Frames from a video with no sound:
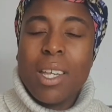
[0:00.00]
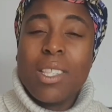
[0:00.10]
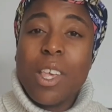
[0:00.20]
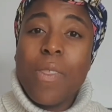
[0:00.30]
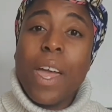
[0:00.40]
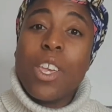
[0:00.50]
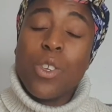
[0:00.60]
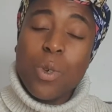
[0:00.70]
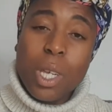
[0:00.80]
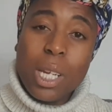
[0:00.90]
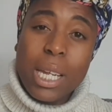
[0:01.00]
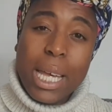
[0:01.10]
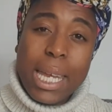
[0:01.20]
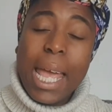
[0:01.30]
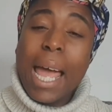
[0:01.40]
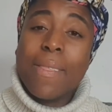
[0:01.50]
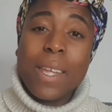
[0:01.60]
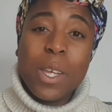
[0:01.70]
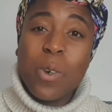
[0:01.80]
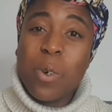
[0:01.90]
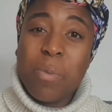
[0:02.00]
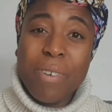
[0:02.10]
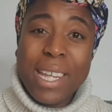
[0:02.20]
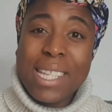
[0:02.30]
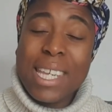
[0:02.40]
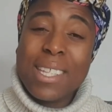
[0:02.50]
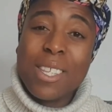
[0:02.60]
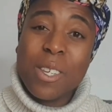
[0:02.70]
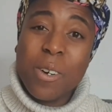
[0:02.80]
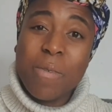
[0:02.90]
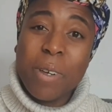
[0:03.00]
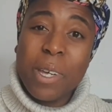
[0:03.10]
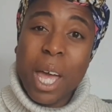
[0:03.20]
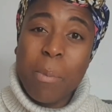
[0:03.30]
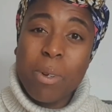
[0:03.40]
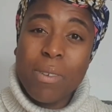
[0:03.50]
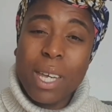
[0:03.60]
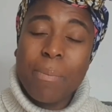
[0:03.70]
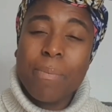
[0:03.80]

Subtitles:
so that you can learn it and then incorporate it into your vocabulary.